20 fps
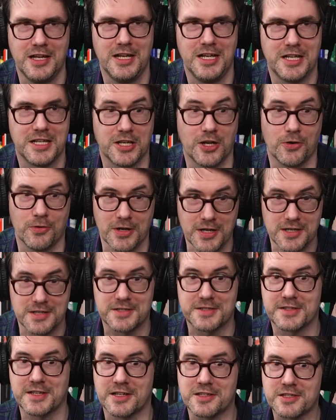you know,
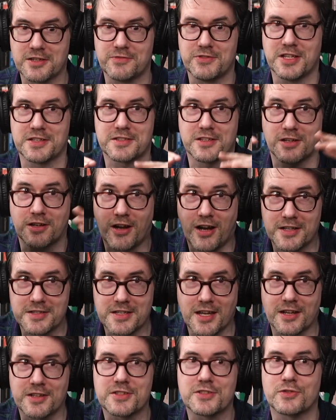sets of nested
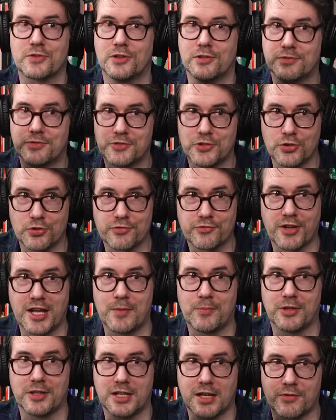contexts of your
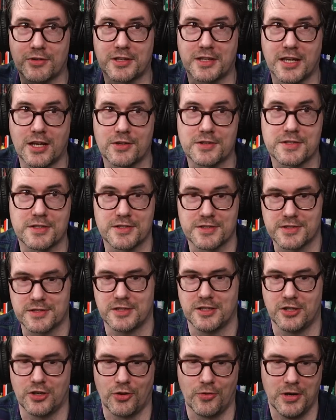family and everything else is,
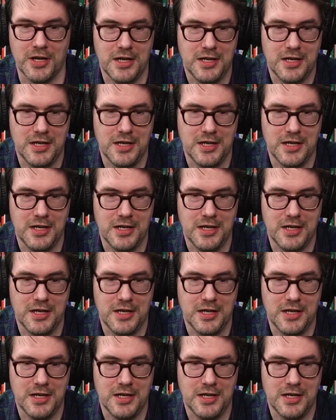you know,